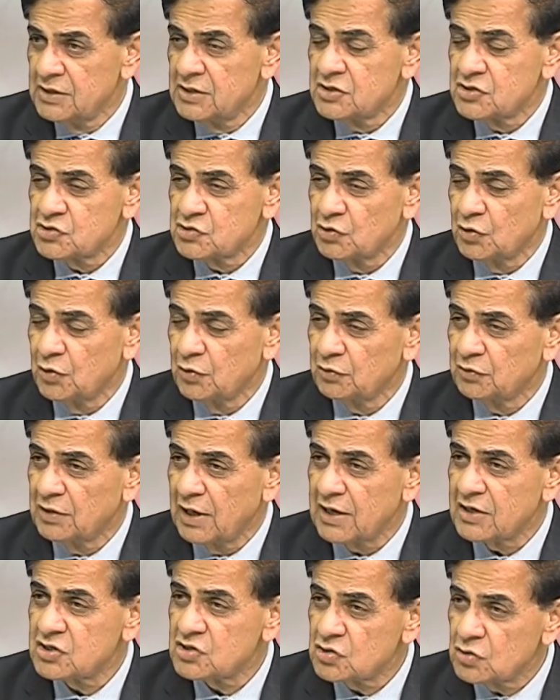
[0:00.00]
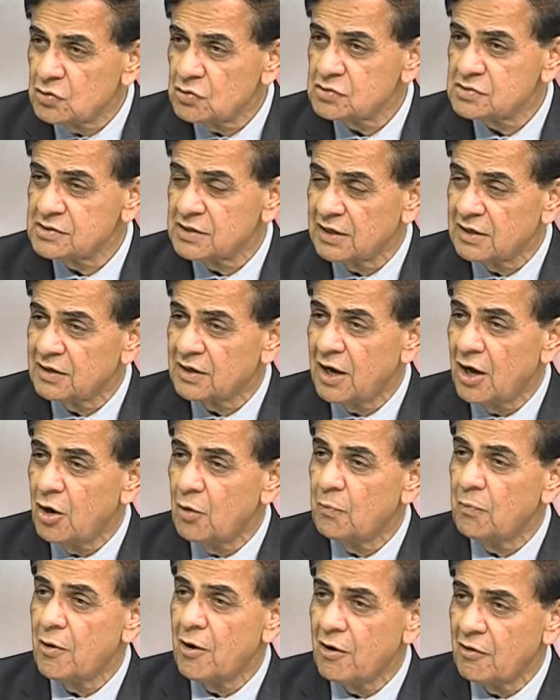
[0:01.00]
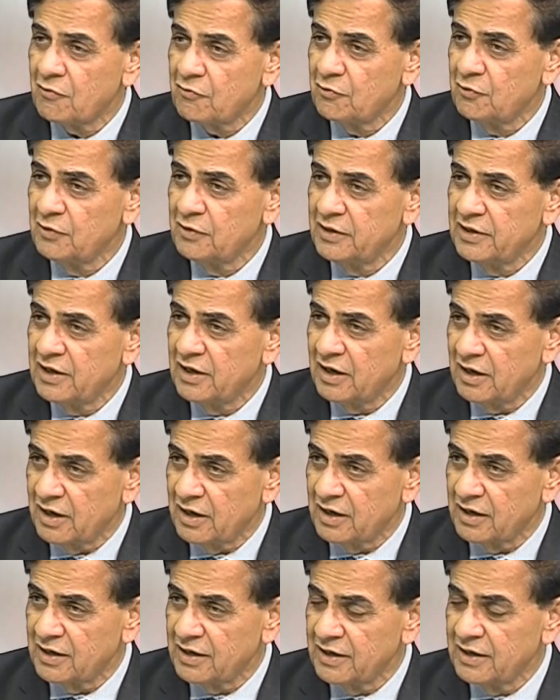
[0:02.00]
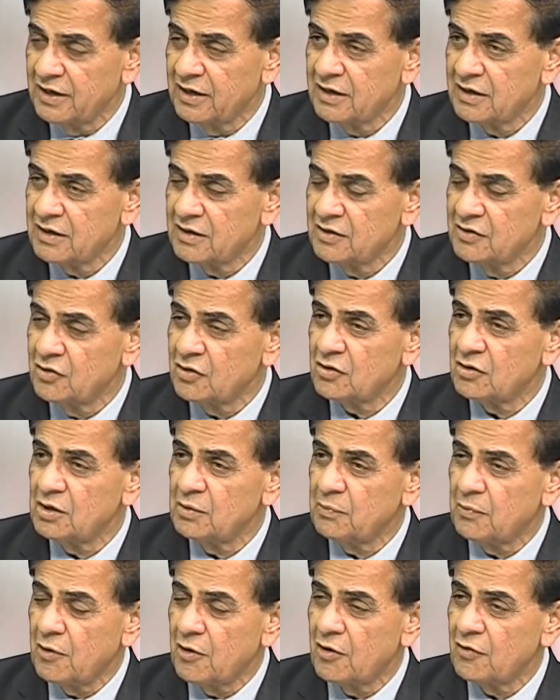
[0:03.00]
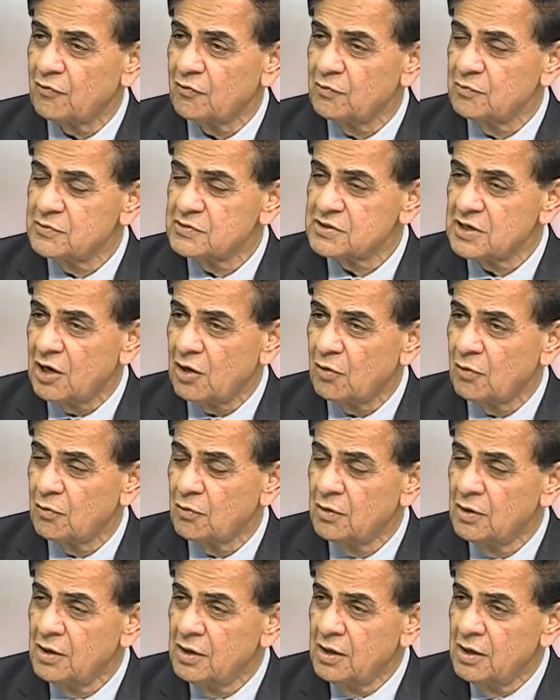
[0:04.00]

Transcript: So that shows that how powerful they are, and not only powerful means how